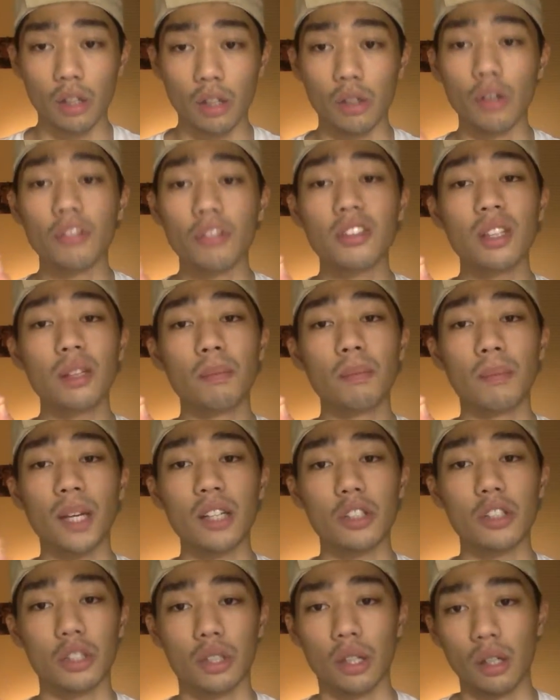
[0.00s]
you have to
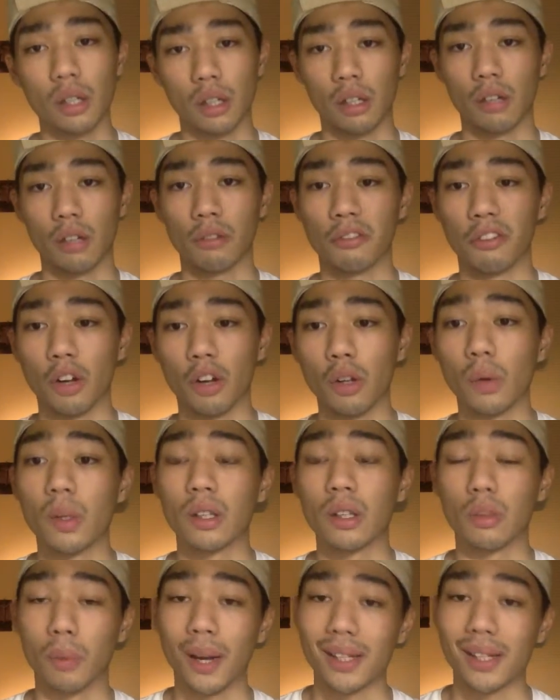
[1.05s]
make sure you're
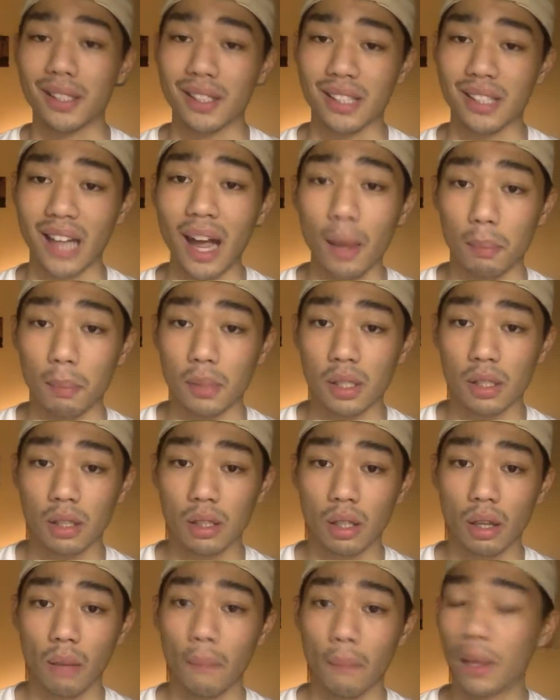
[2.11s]
following the right steps.
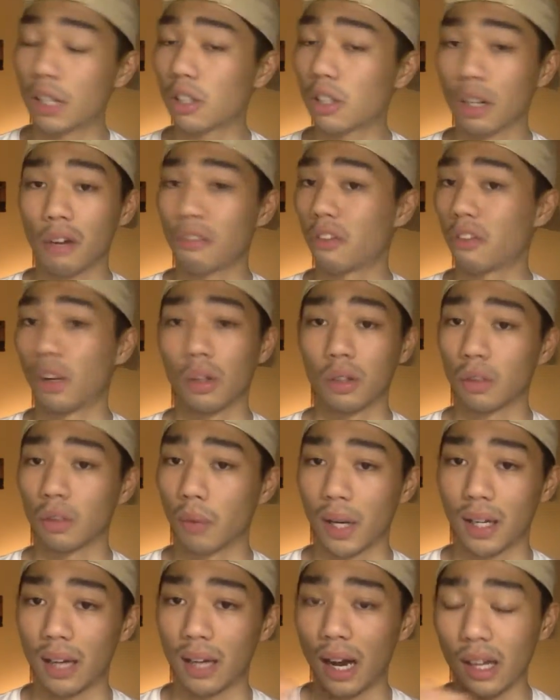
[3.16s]
Make sure you're following the
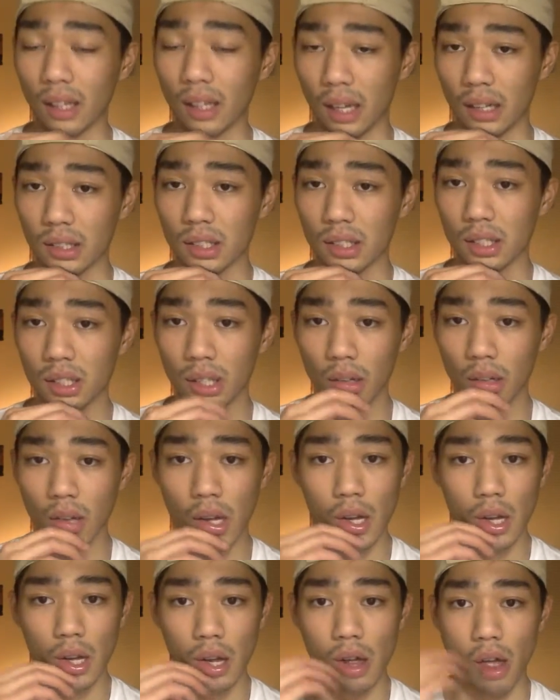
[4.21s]
right guidelines.
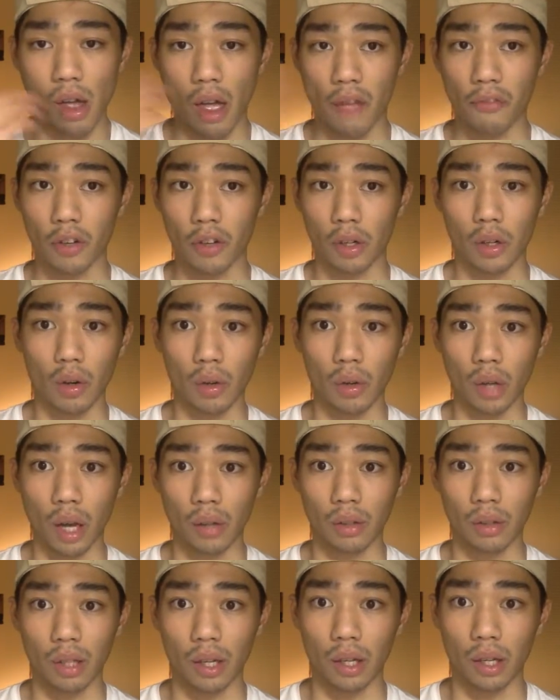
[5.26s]
If you're going
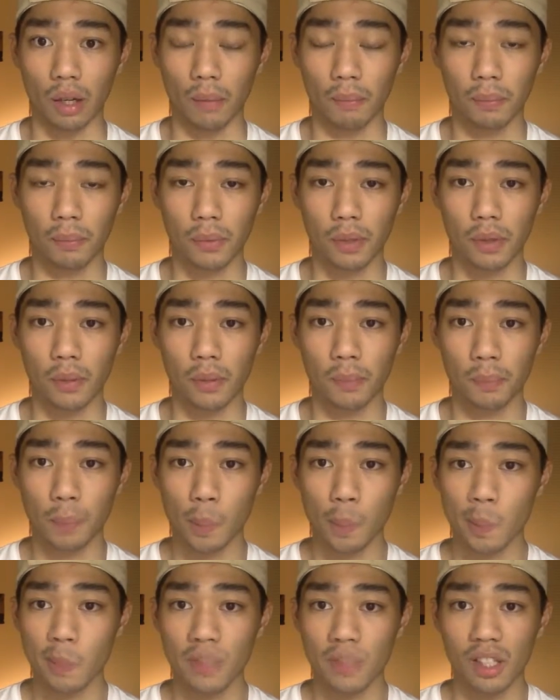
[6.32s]
out there
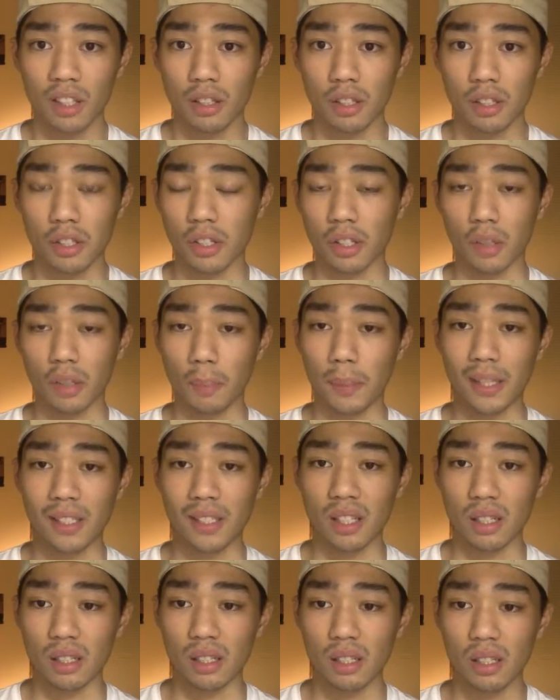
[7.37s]
to start a
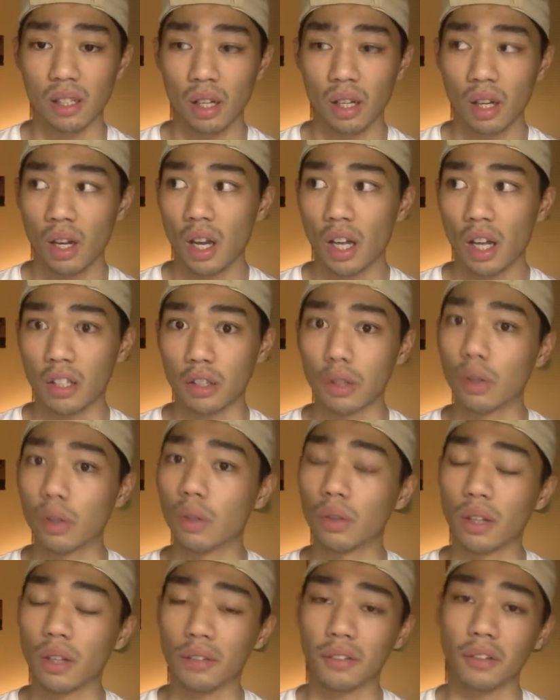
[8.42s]
business and you
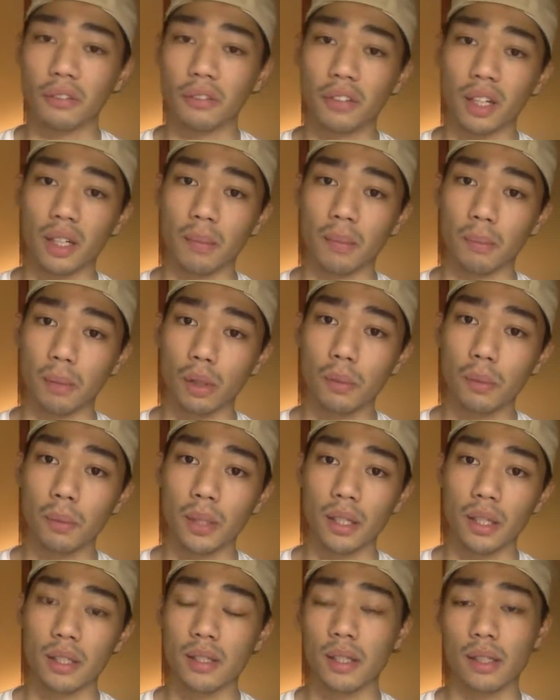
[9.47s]
don't have the fucking
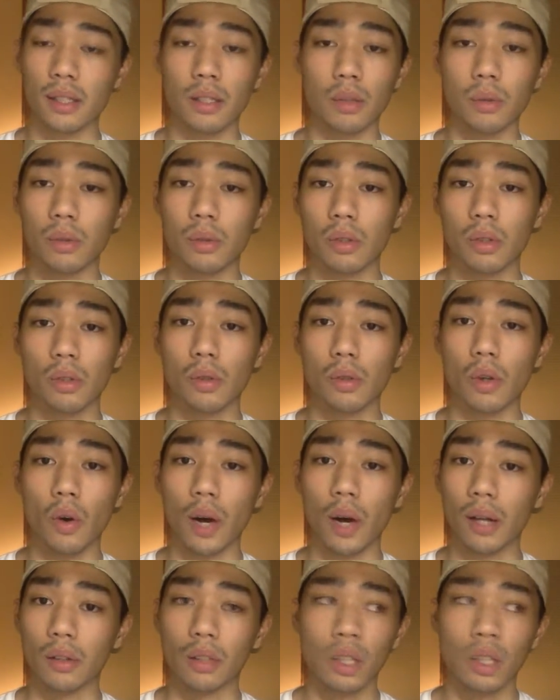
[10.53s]
blueprint, it's like you, you go
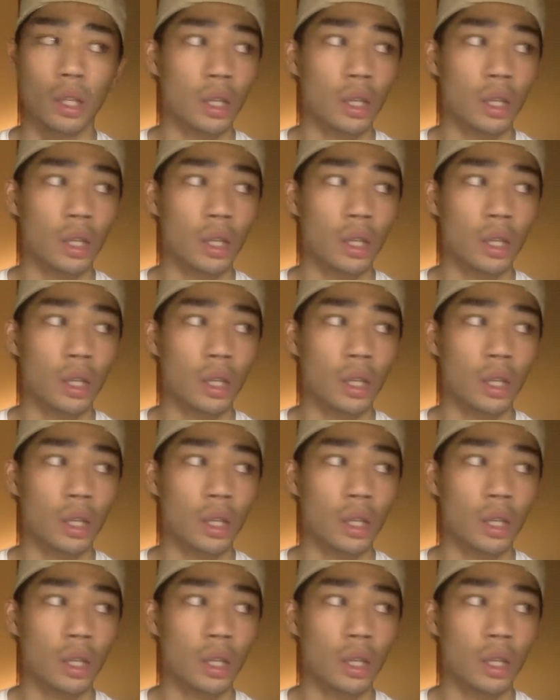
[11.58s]
out